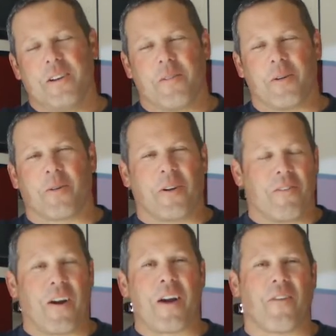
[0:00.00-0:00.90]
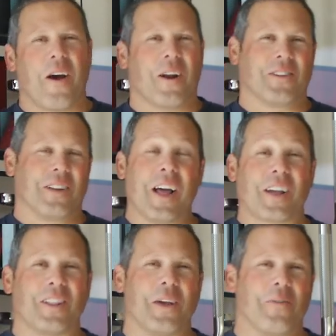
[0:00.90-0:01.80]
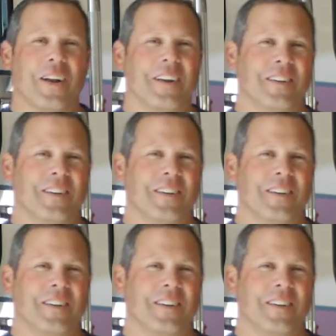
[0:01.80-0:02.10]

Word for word: we were firefighters, and luckily we